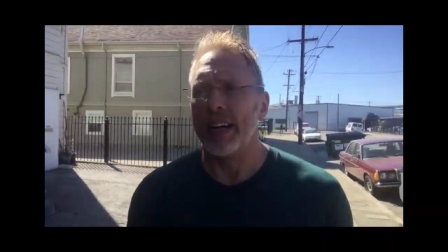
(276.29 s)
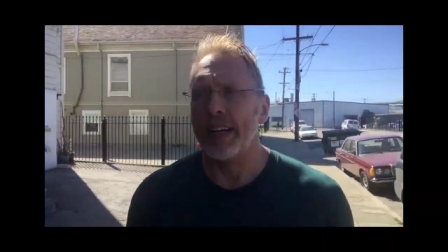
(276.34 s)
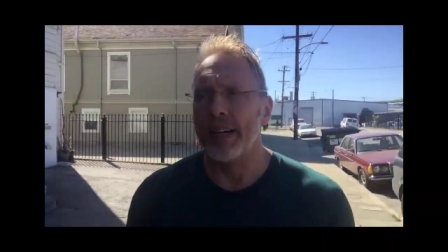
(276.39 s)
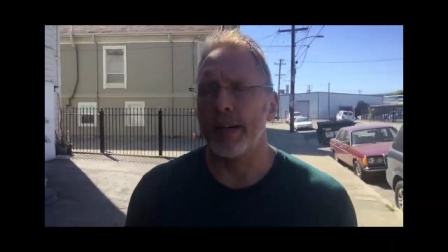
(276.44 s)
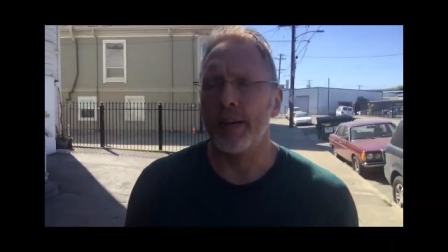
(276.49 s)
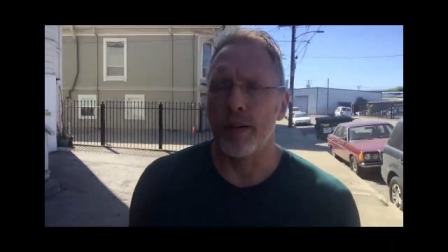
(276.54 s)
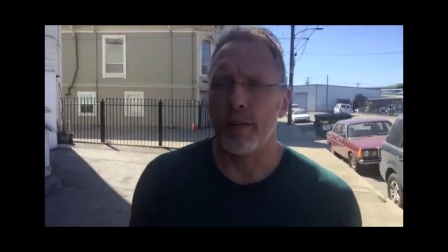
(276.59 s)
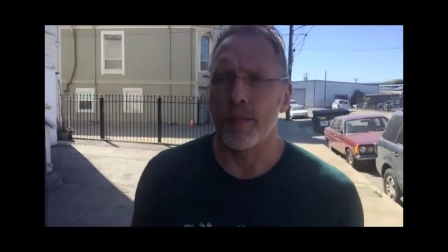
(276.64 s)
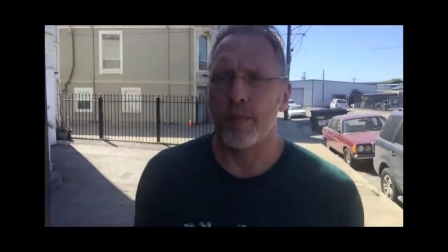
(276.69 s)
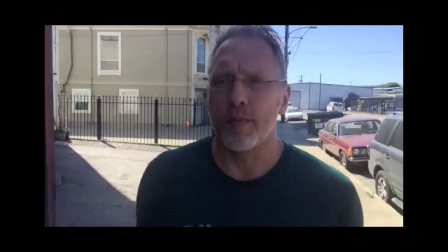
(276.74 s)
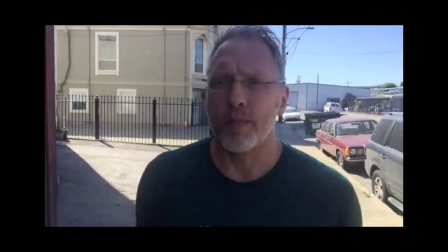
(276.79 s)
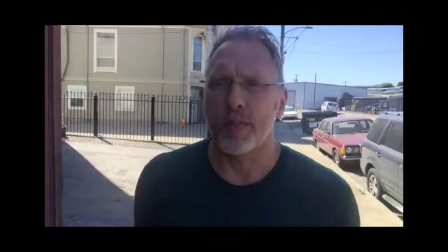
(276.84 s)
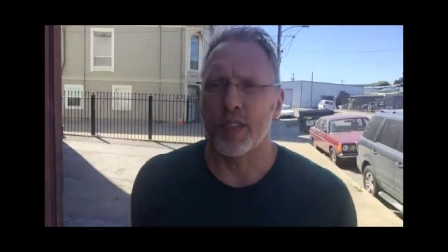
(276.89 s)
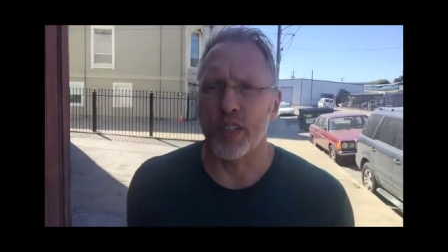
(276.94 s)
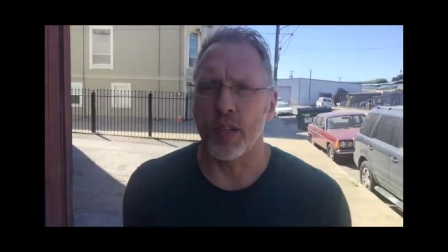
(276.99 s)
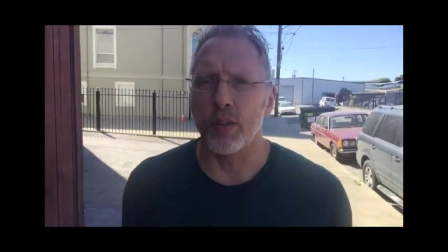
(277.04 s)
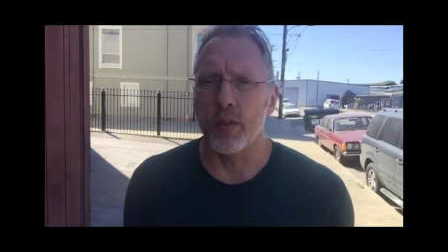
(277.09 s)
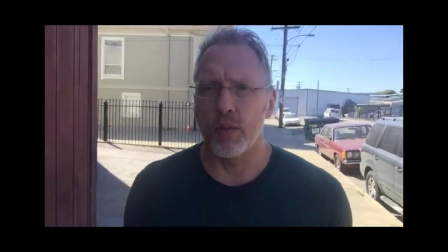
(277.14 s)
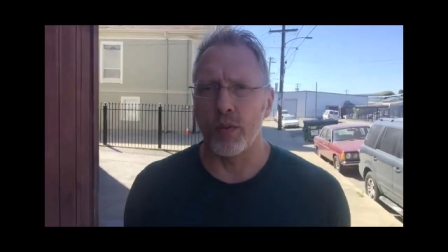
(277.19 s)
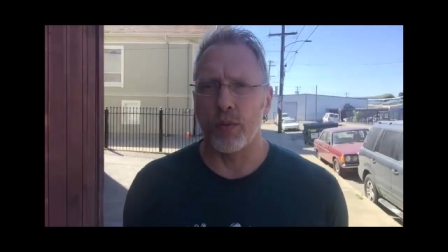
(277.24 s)
Um,
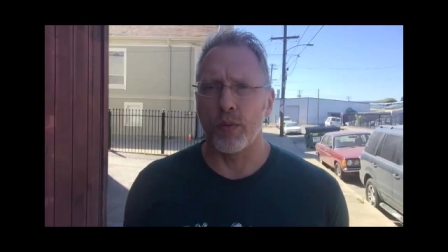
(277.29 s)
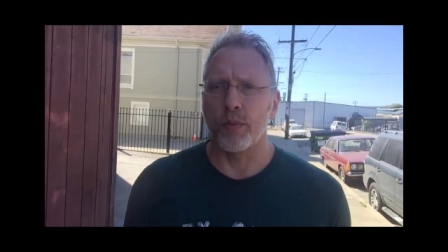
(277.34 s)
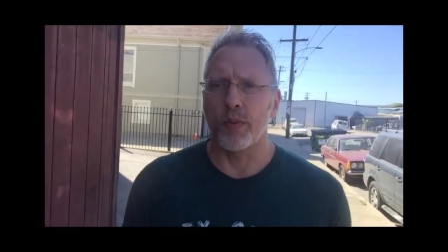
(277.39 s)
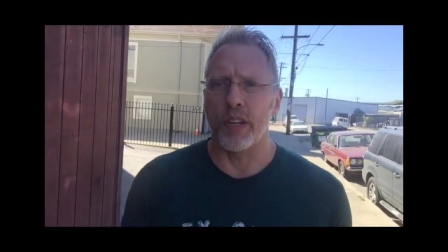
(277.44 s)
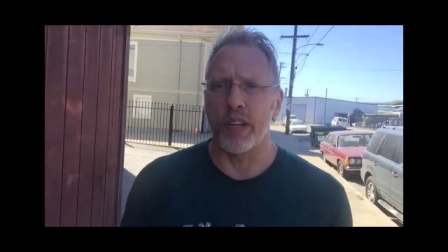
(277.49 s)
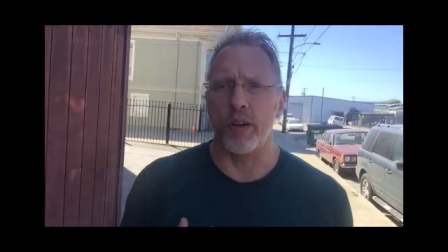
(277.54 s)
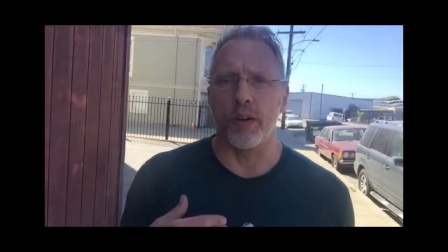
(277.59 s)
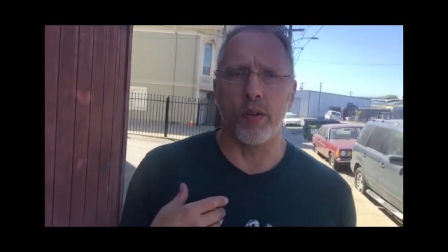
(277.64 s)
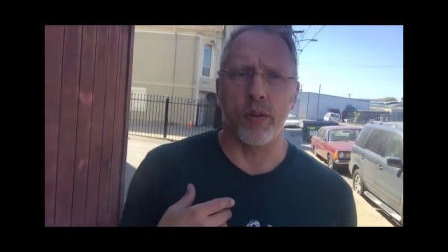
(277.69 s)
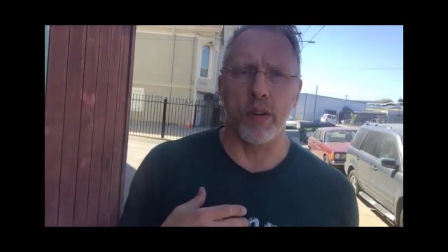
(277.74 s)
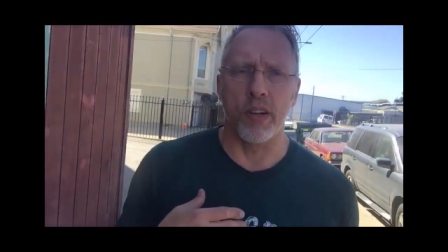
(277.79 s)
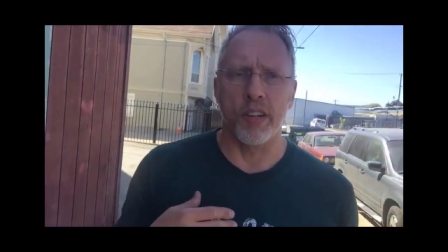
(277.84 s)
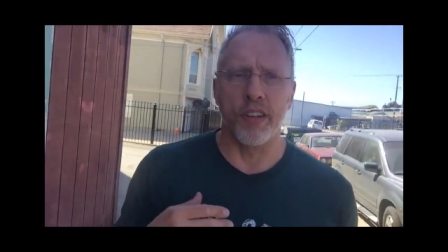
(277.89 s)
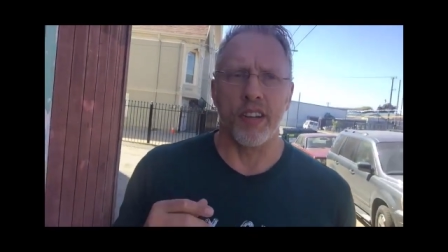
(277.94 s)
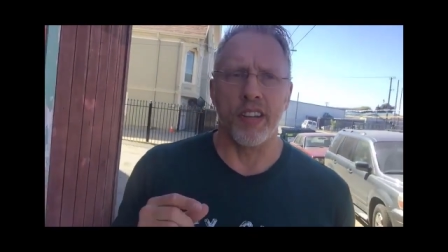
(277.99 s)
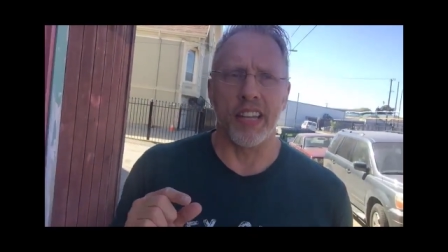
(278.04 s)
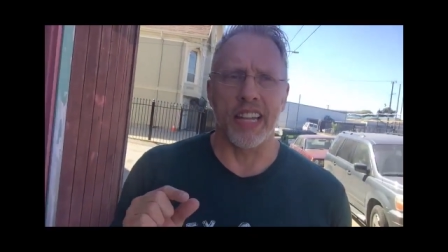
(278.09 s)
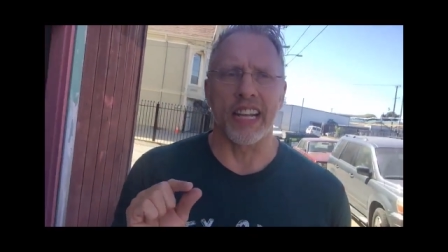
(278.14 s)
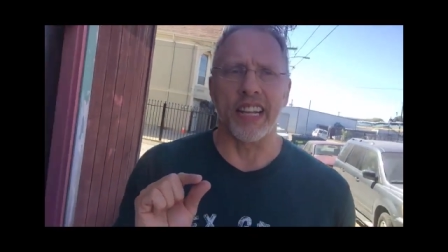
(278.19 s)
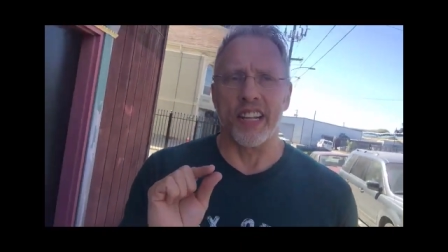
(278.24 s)
so you know,
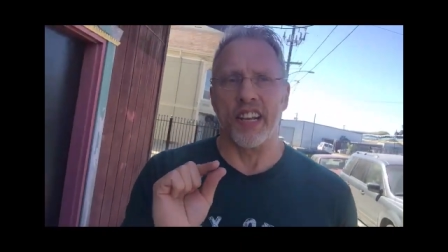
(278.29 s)
an,